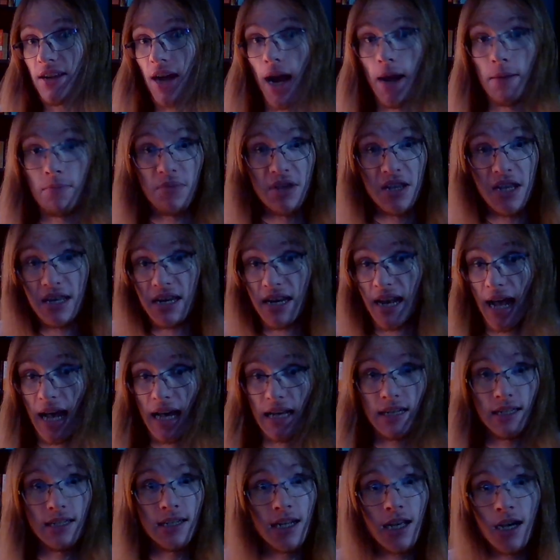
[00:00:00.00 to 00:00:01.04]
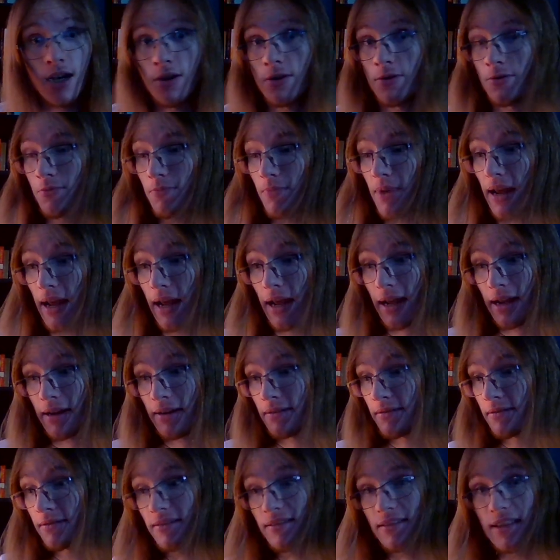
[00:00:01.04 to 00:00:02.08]
I mean, I don't know,
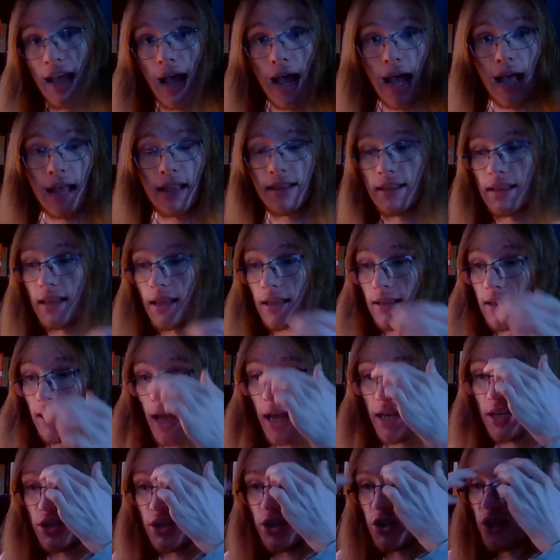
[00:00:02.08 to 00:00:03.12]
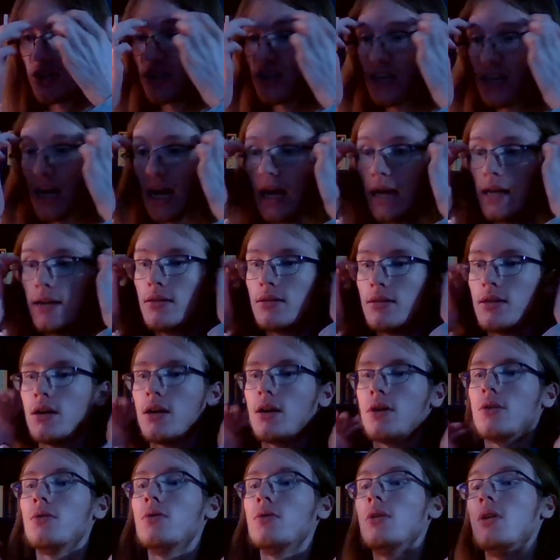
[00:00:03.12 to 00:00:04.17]
man. I don't
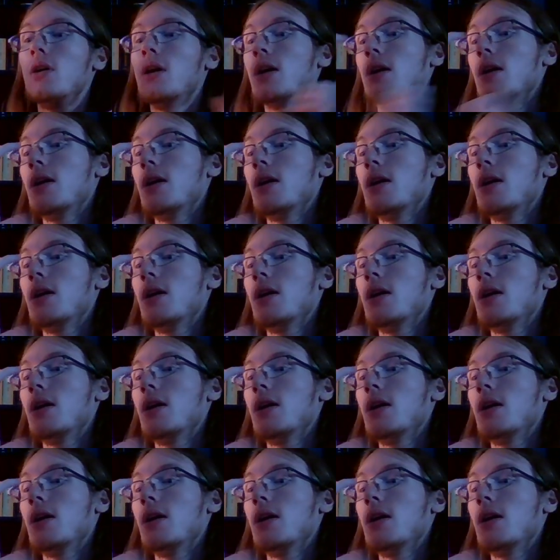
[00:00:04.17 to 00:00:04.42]
know.